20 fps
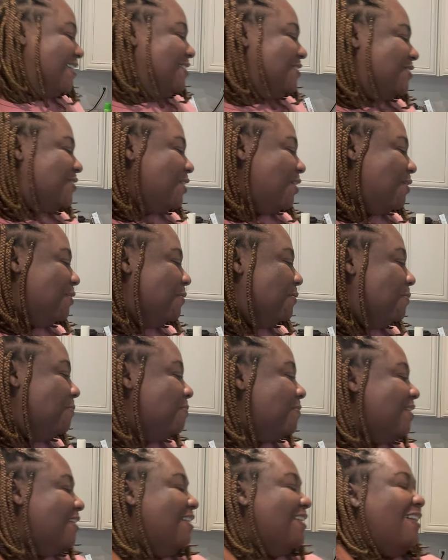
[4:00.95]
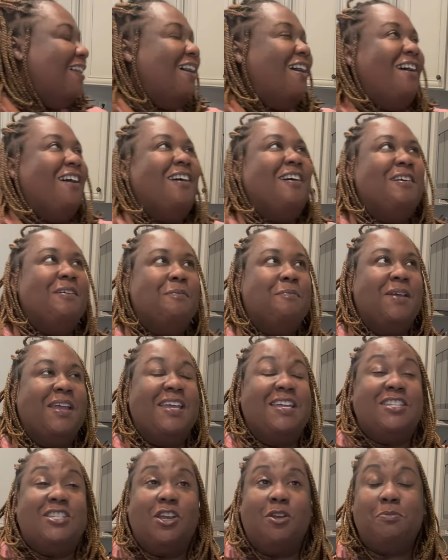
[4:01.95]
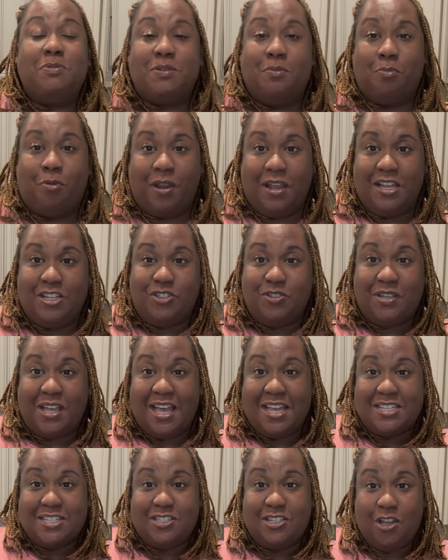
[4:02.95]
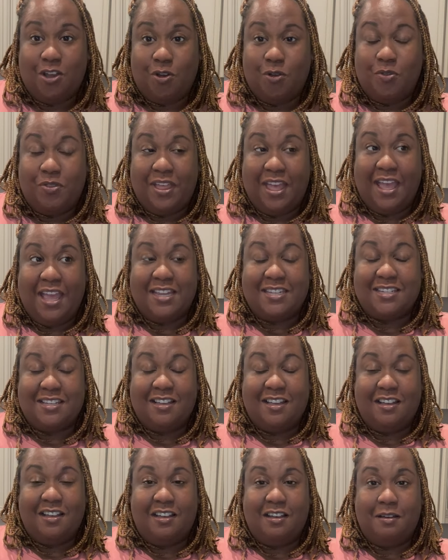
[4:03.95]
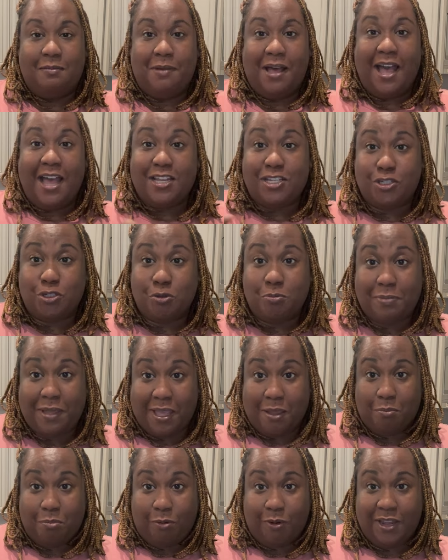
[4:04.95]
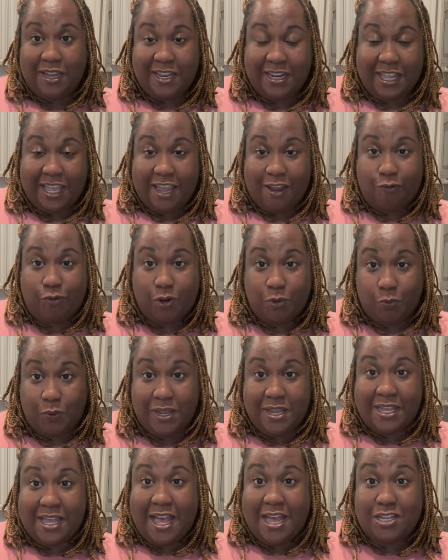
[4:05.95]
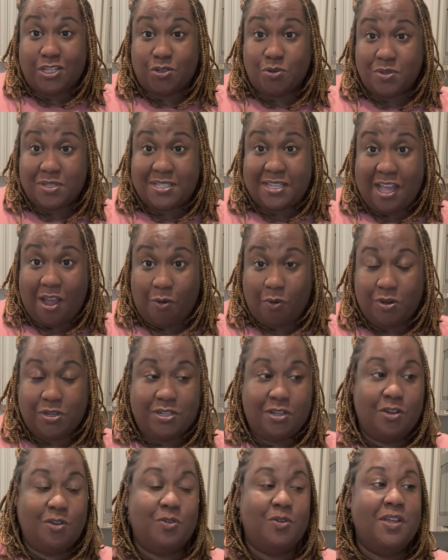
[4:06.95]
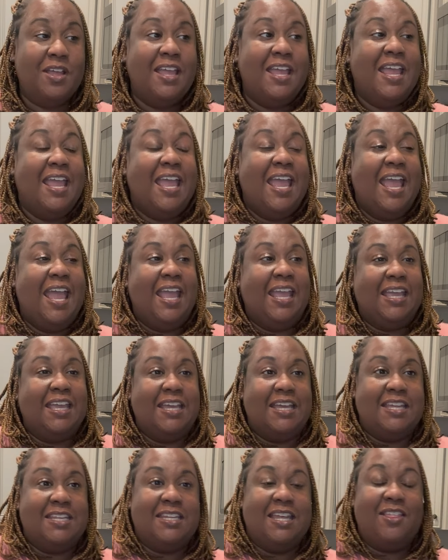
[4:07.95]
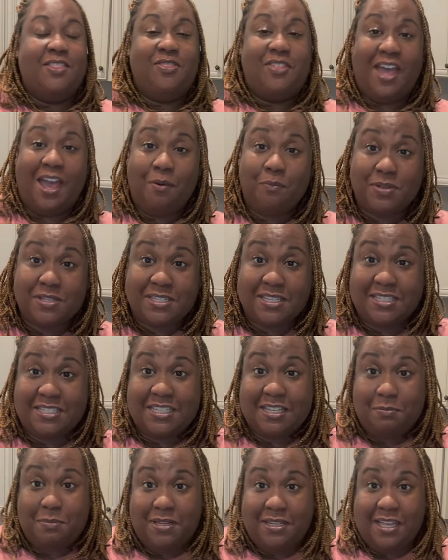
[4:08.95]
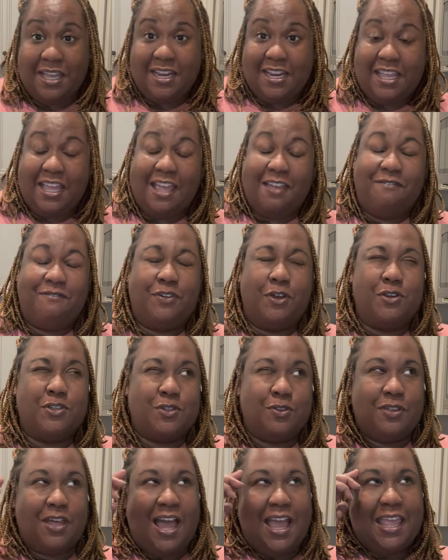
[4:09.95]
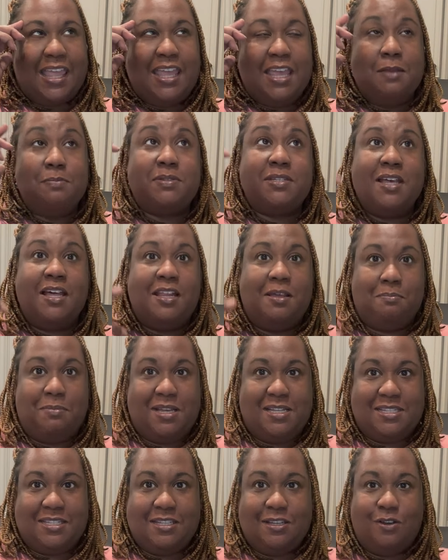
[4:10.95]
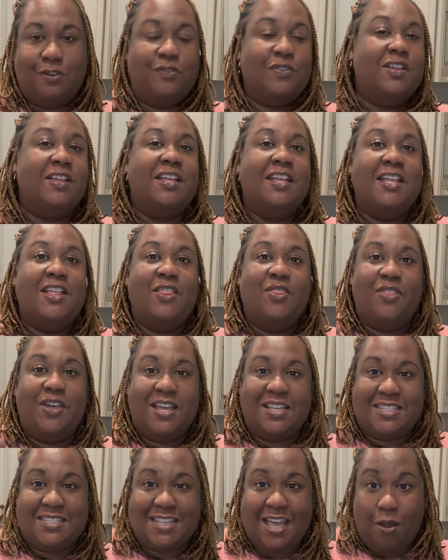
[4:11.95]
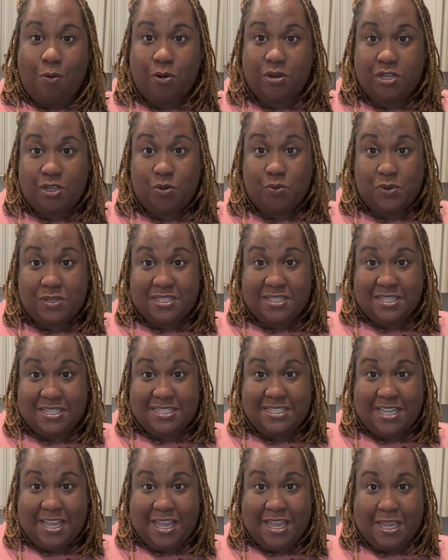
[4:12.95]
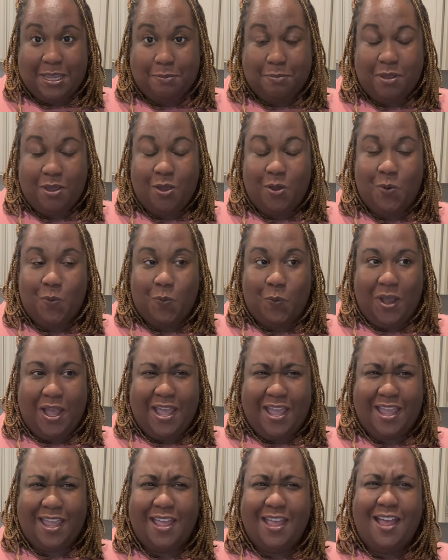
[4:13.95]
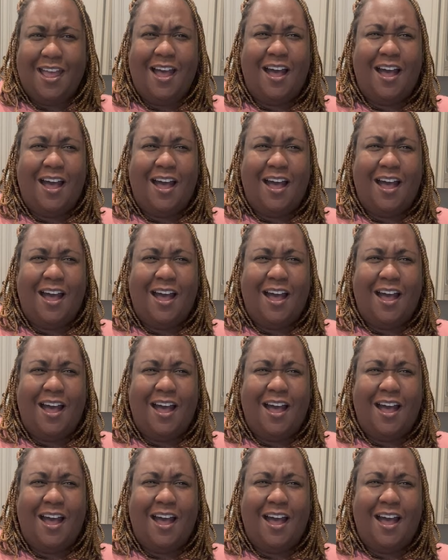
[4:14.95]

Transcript: So in terms of bread, you guys know that I do bake bread every week. I do sourdough. And that was intimidating at first, although I keep telling myself that sourdough was the same way.